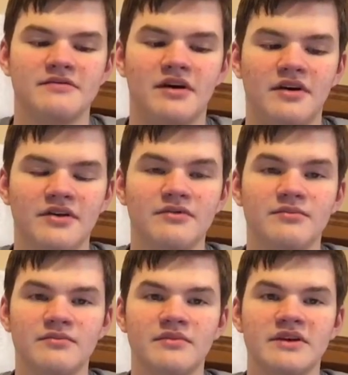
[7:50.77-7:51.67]
all the
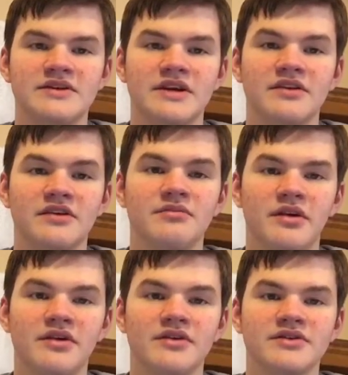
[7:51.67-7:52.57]
insanely good
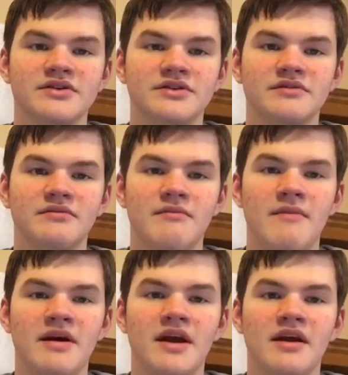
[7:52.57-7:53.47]
players
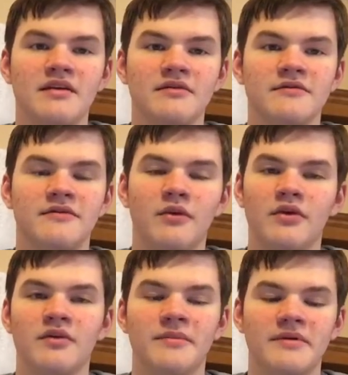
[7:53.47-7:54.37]
making
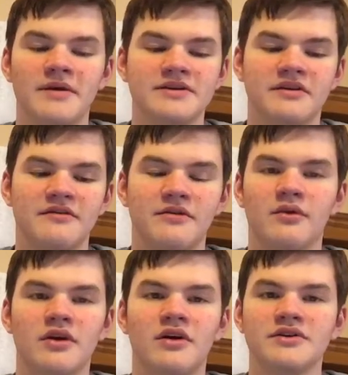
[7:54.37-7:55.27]

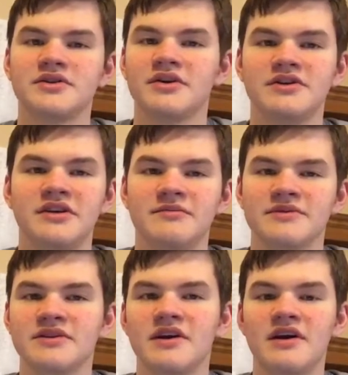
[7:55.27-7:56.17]
four all-star
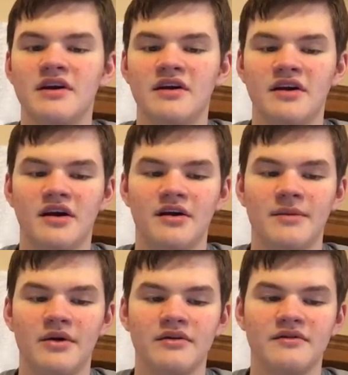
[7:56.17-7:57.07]
teams
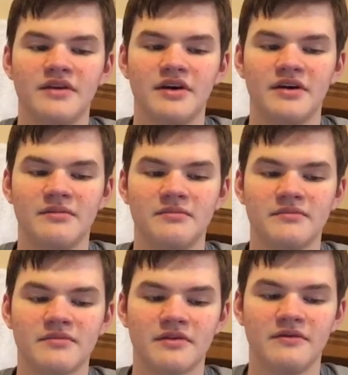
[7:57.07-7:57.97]
out of the
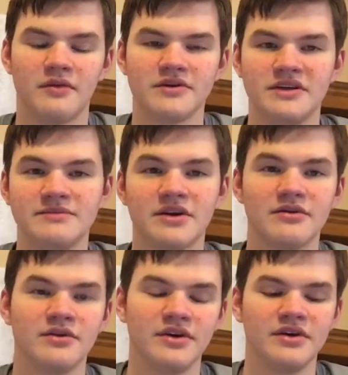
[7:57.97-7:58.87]
four teams that
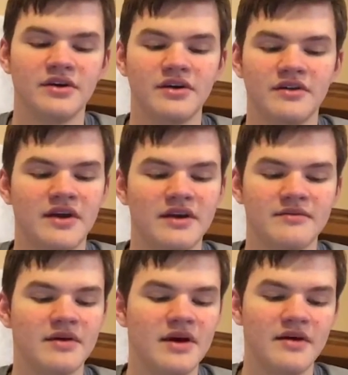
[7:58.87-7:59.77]
are really good, and then